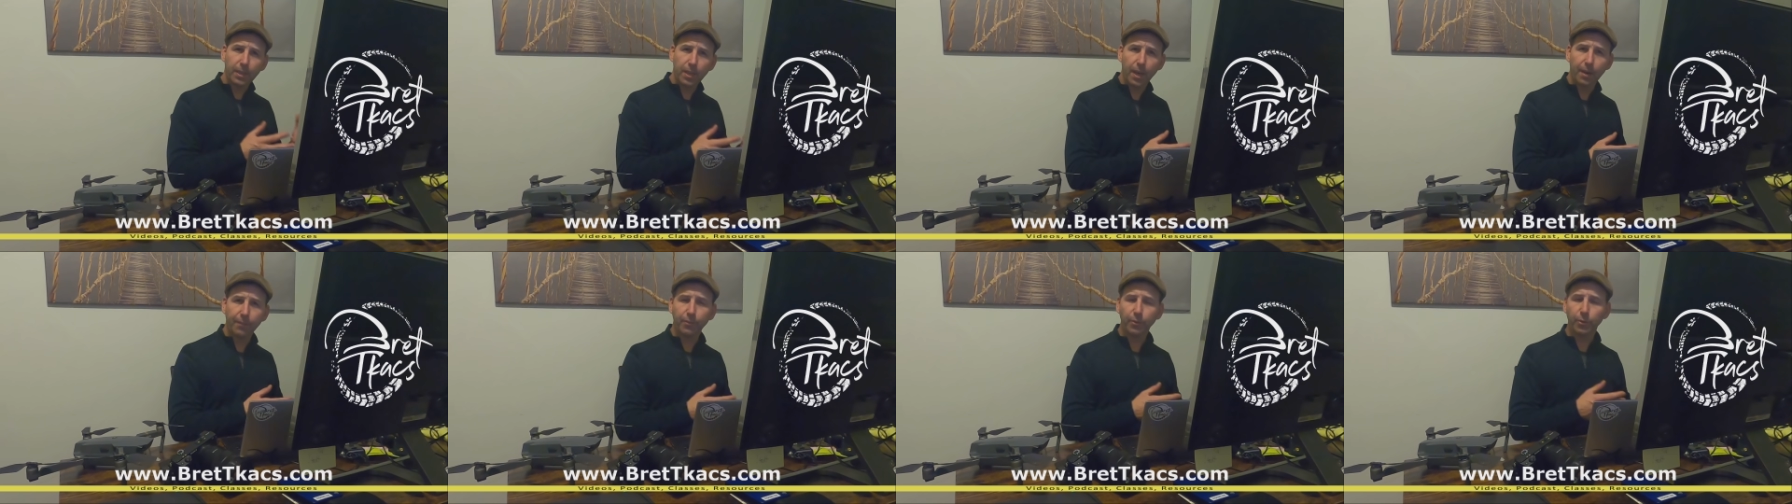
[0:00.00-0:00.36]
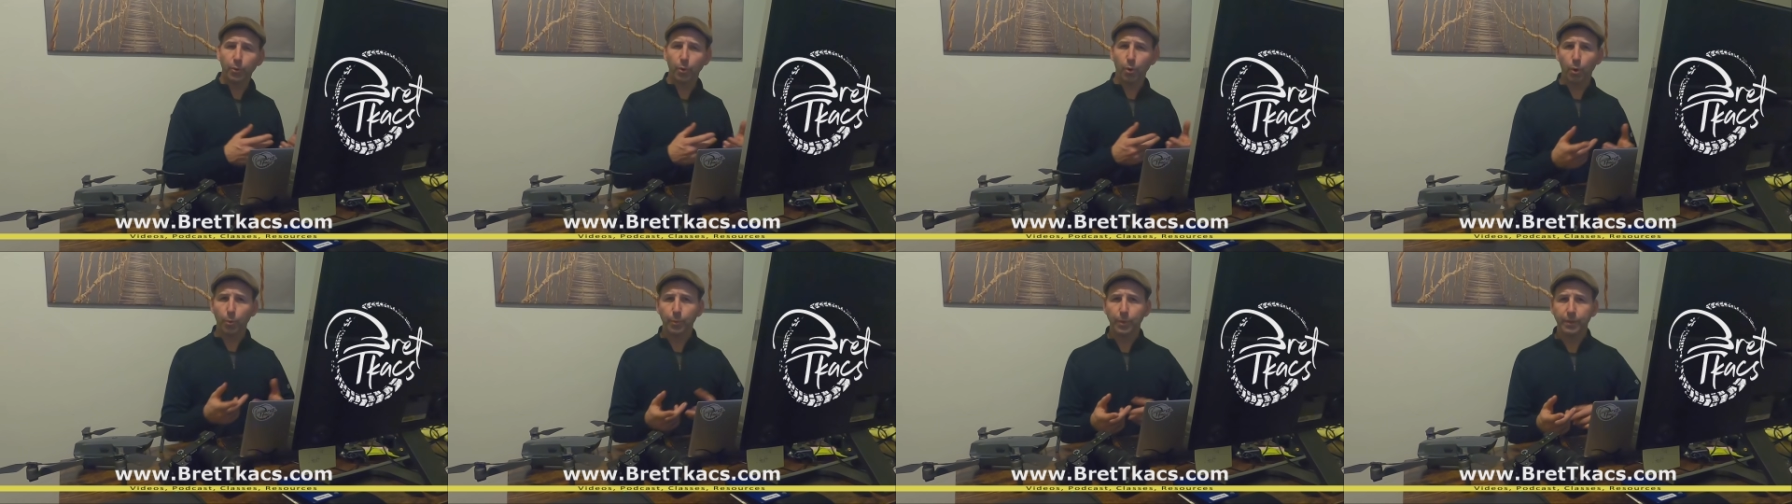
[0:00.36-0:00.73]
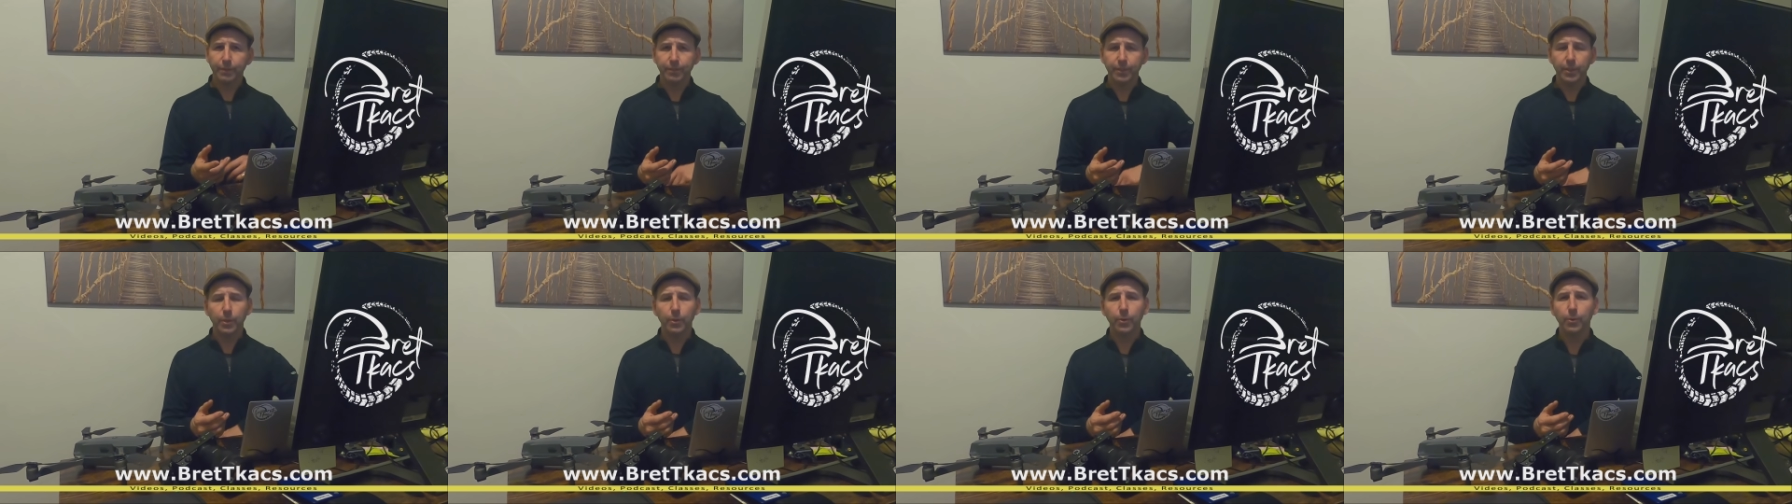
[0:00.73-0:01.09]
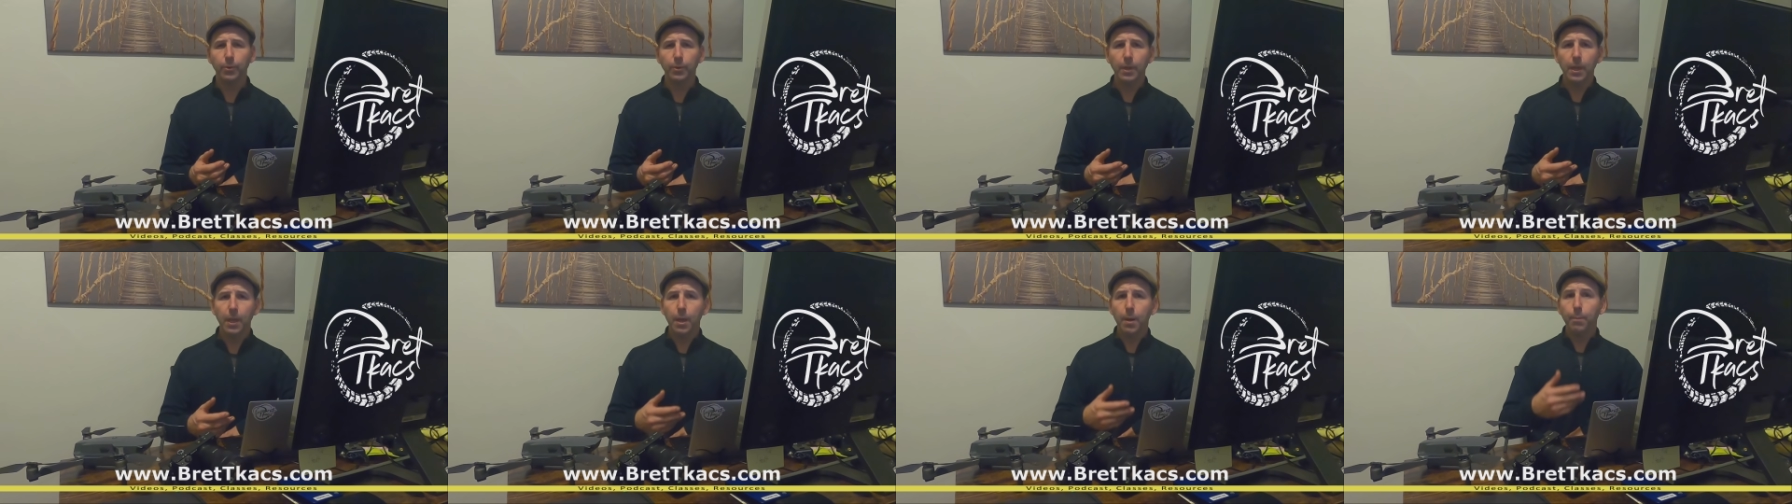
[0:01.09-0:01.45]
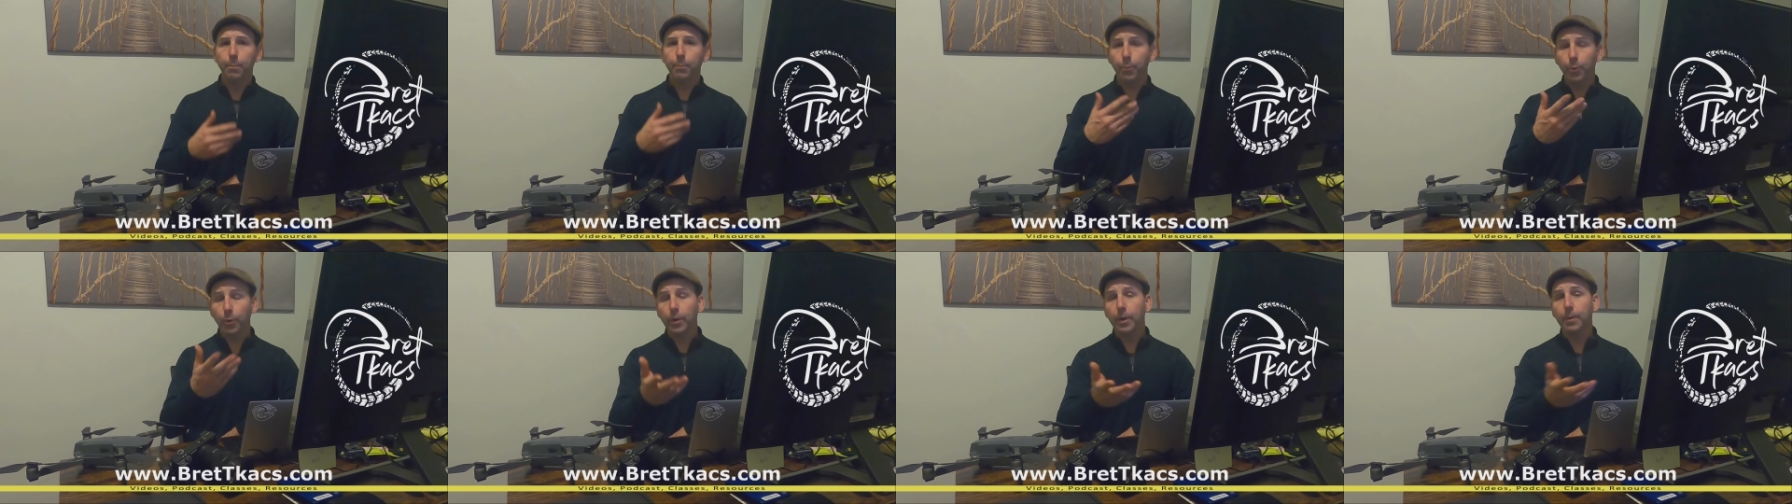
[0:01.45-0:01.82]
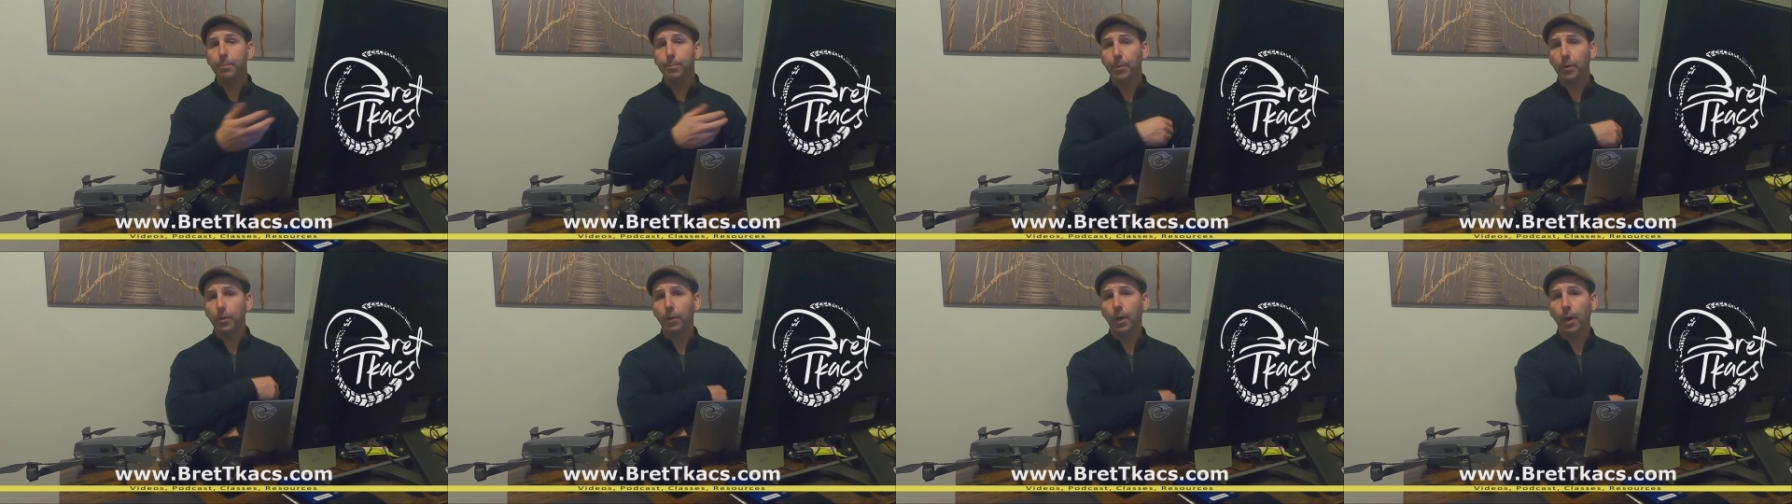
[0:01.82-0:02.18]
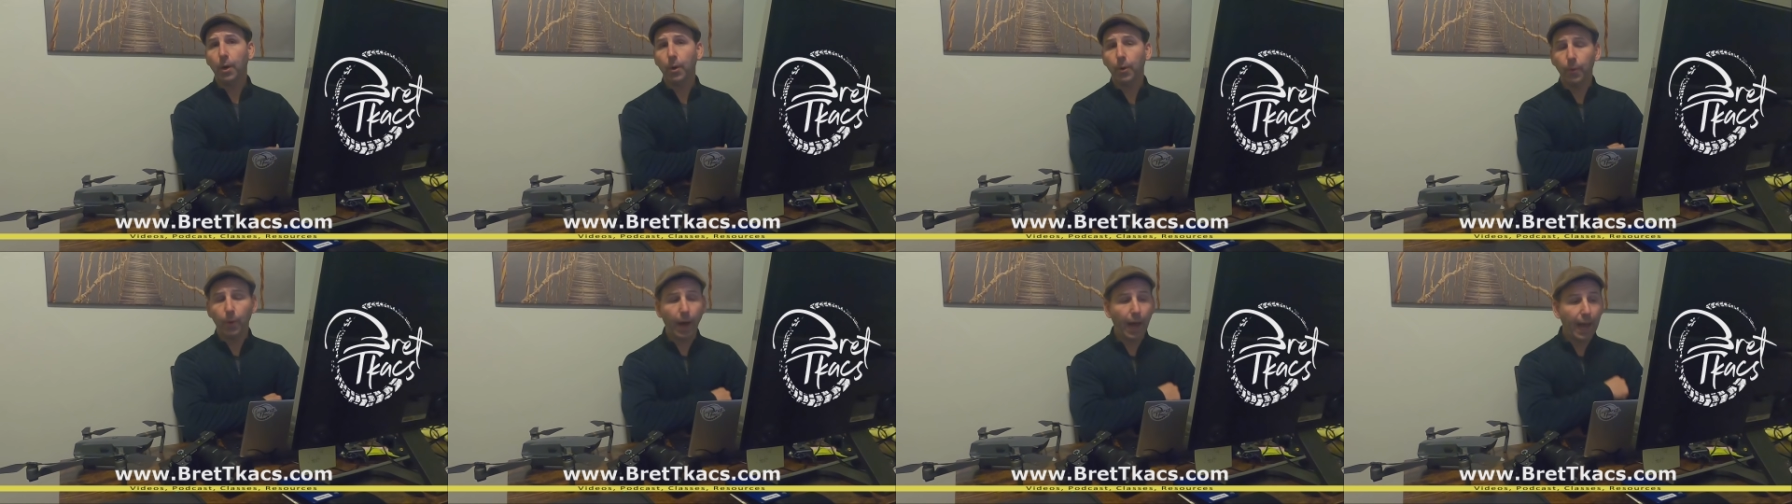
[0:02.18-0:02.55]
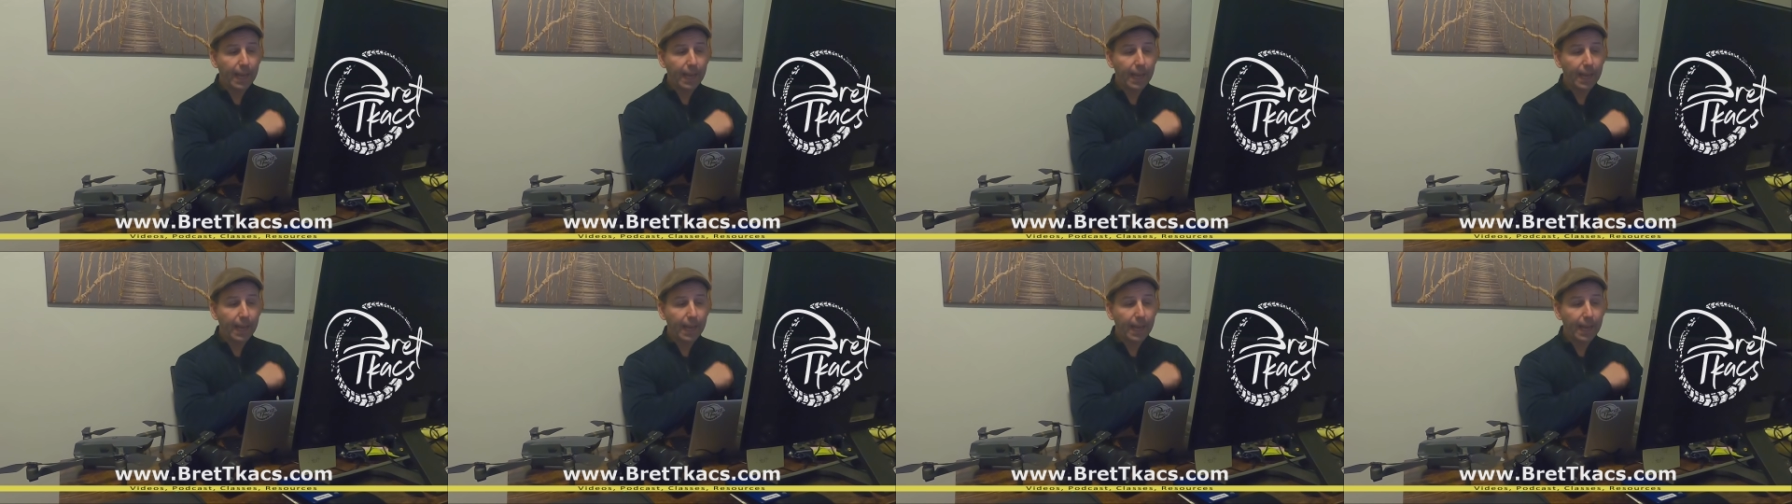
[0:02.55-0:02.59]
cover or review, put them below.